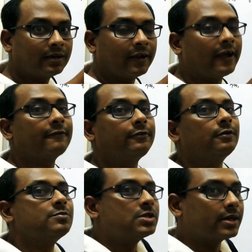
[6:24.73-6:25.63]
F
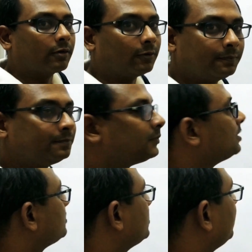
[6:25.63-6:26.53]
of 0.
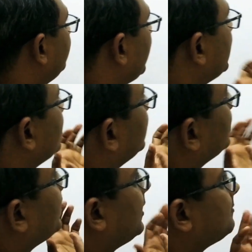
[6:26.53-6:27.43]
So if I can
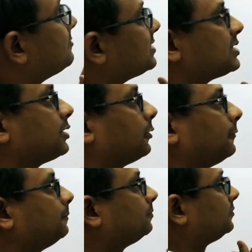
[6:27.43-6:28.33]
get
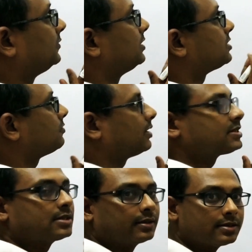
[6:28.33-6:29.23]
f0, this
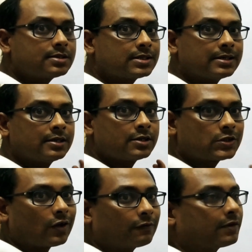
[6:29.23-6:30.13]
question is
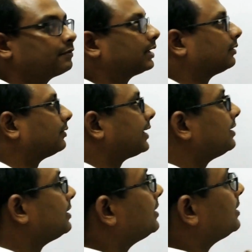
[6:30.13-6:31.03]
solvable, right?